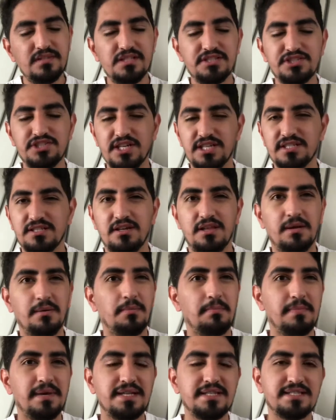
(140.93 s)
Checked out
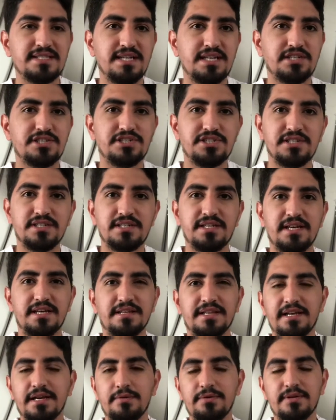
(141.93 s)
the men's section.
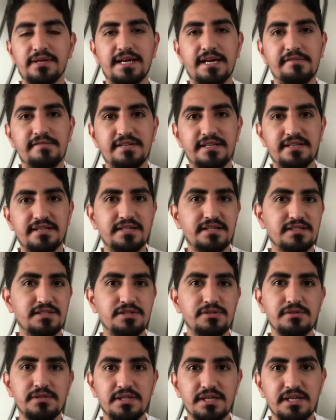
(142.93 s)
They didn't really have anything
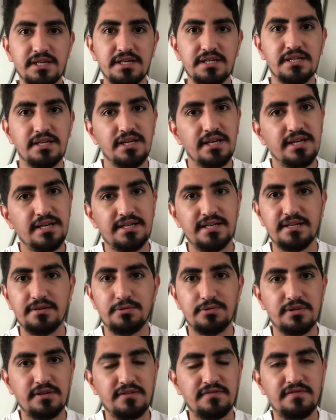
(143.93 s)
too good. They didn't
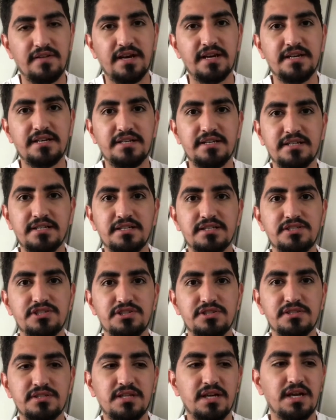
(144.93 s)
really find any good
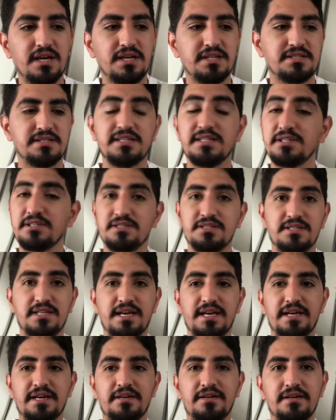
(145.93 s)
sneakers in
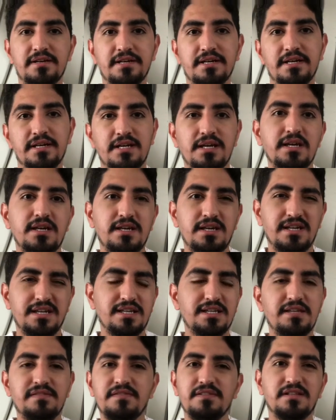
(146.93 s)
that area. And
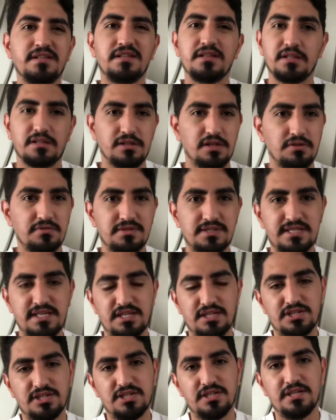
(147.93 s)
even in the clothes
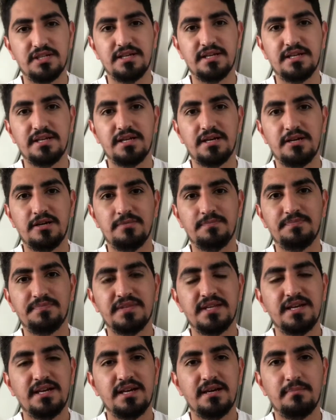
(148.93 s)
section. And then
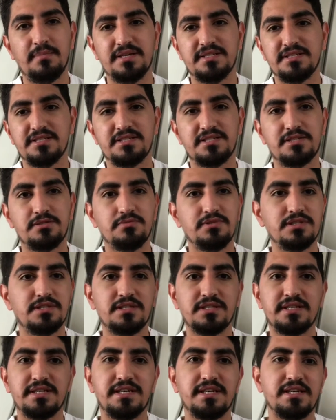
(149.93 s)
my sister was
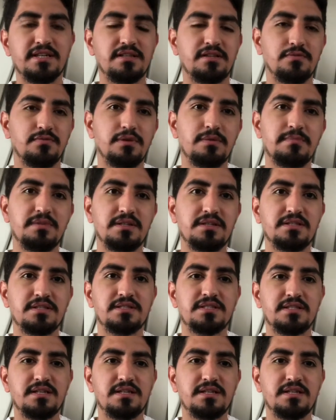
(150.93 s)
looking in the women's